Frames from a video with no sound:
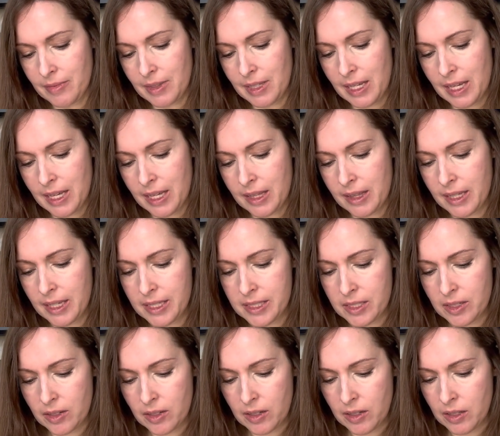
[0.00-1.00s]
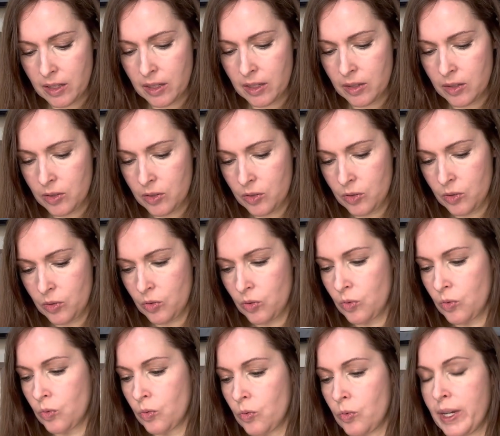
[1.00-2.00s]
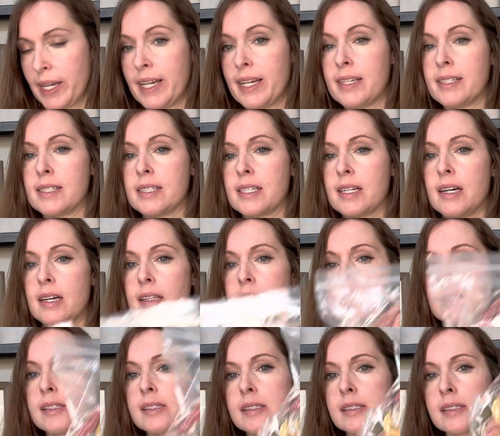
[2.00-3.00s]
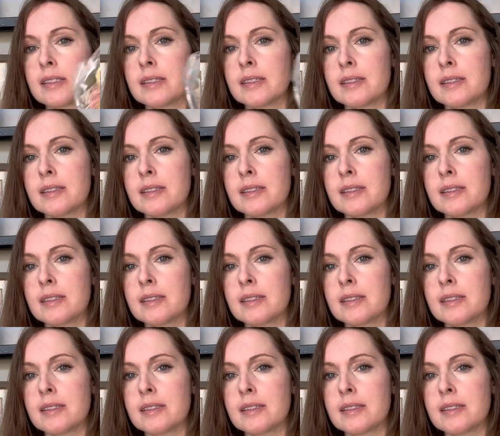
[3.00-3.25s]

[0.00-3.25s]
And these are all WIPS colors.